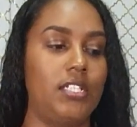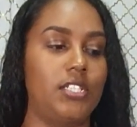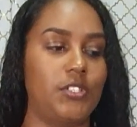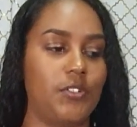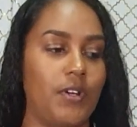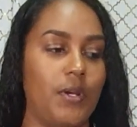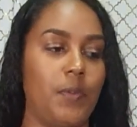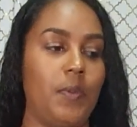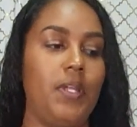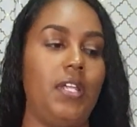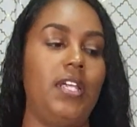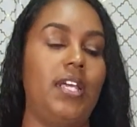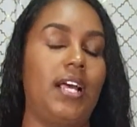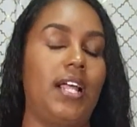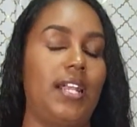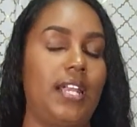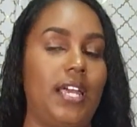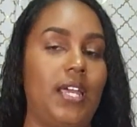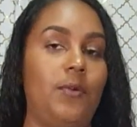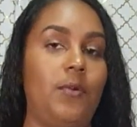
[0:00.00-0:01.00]
drapey
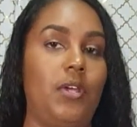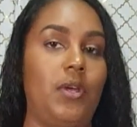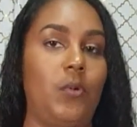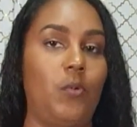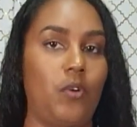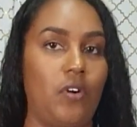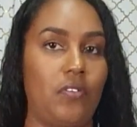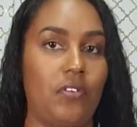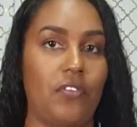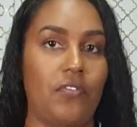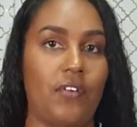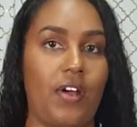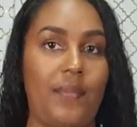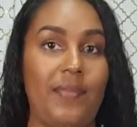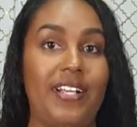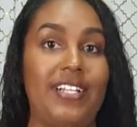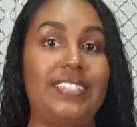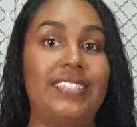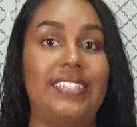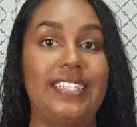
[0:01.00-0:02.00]
and lightweight woven
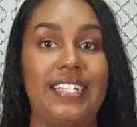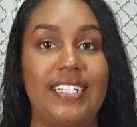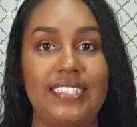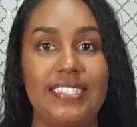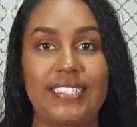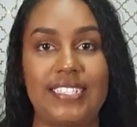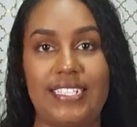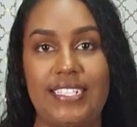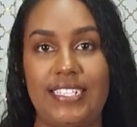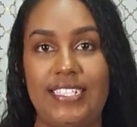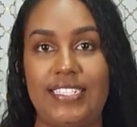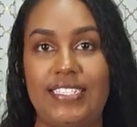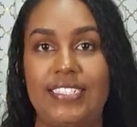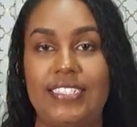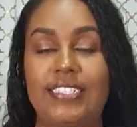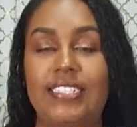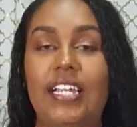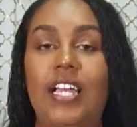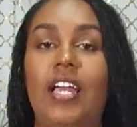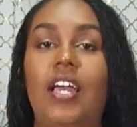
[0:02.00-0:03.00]
fabrics. This
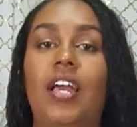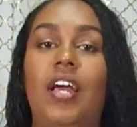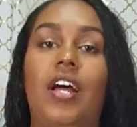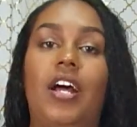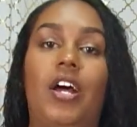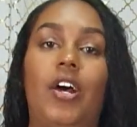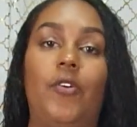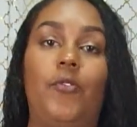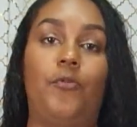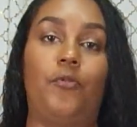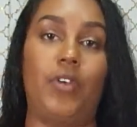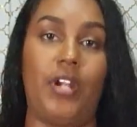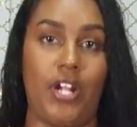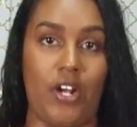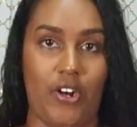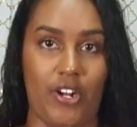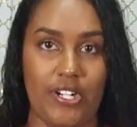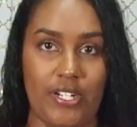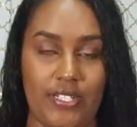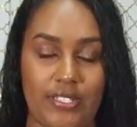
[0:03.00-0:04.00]
is a
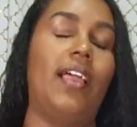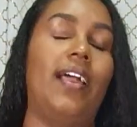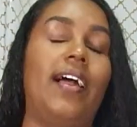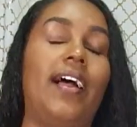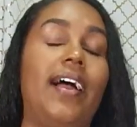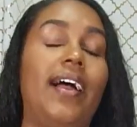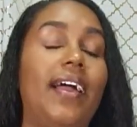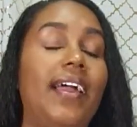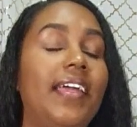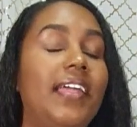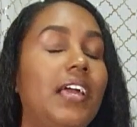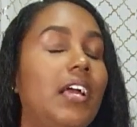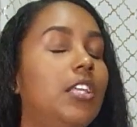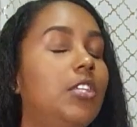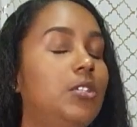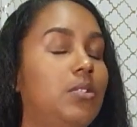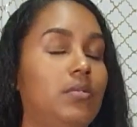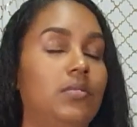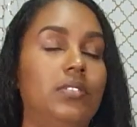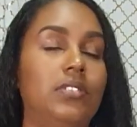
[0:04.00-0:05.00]
rayon. I
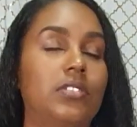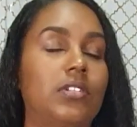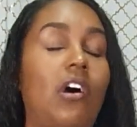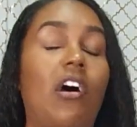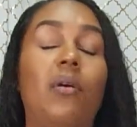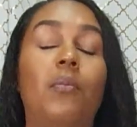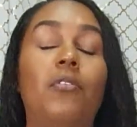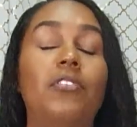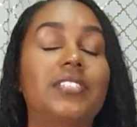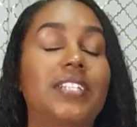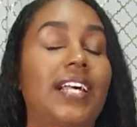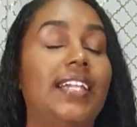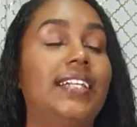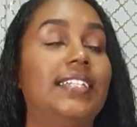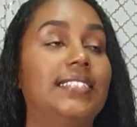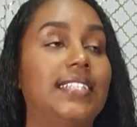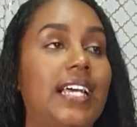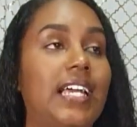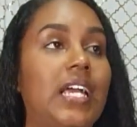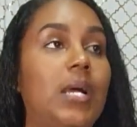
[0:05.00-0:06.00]
used almost an
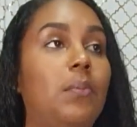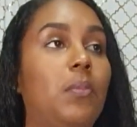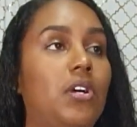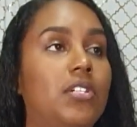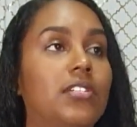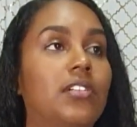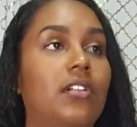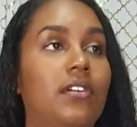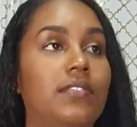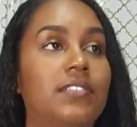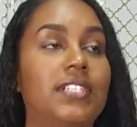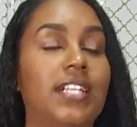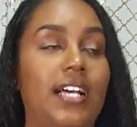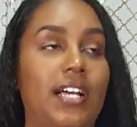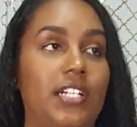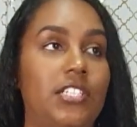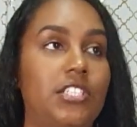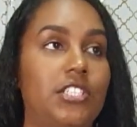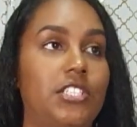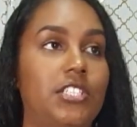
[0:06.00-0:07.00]
entire bottle of
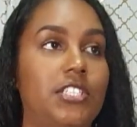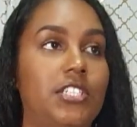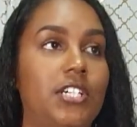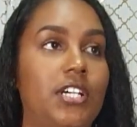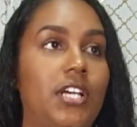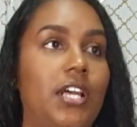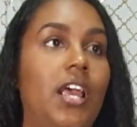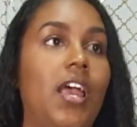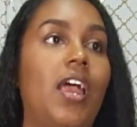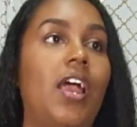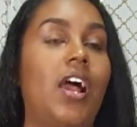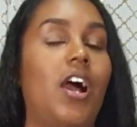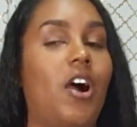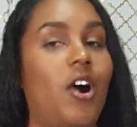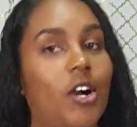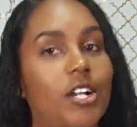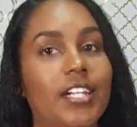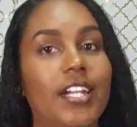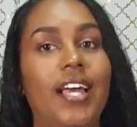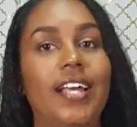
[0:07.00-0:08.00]
starch
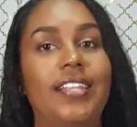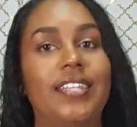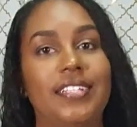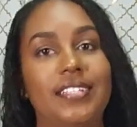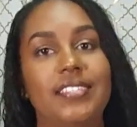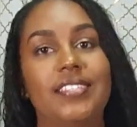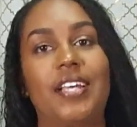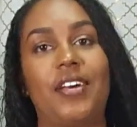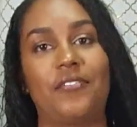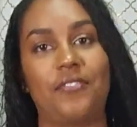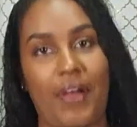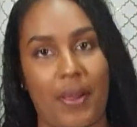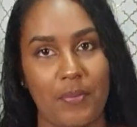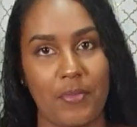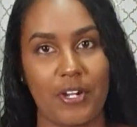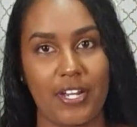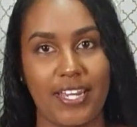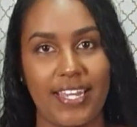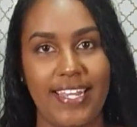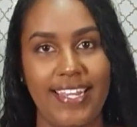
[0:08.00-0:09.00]
on this
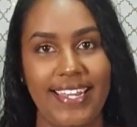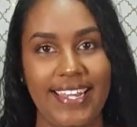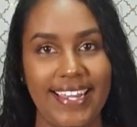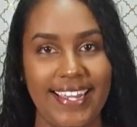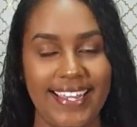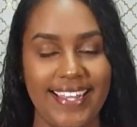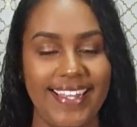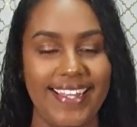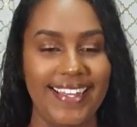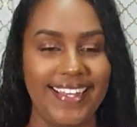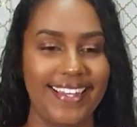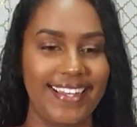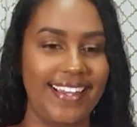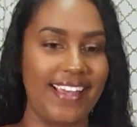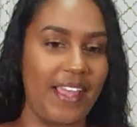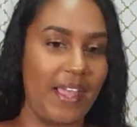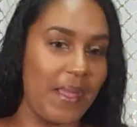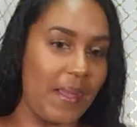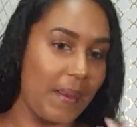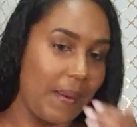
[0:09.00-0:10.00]
fabric
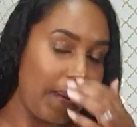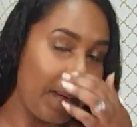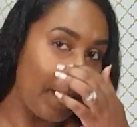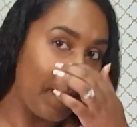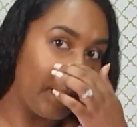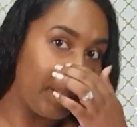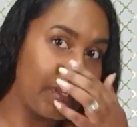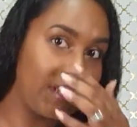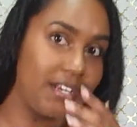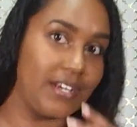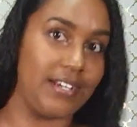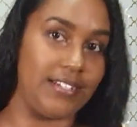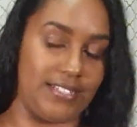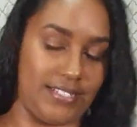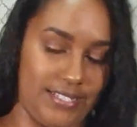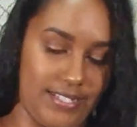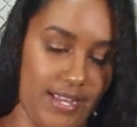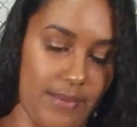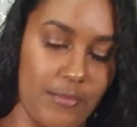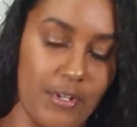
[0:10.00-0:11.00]

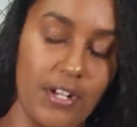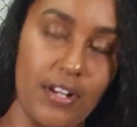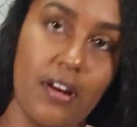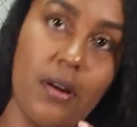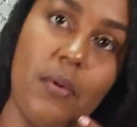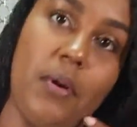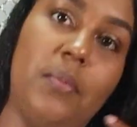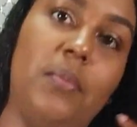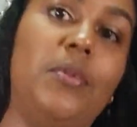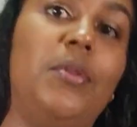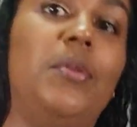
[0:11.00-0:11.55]
because I'm gonna come up